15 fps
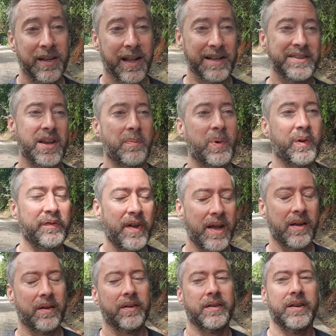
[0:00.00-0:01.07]
That's how
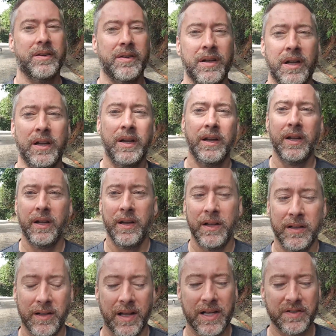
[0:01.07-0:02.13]
profound
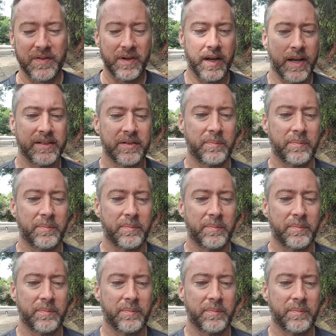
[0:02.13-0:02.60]
the last few days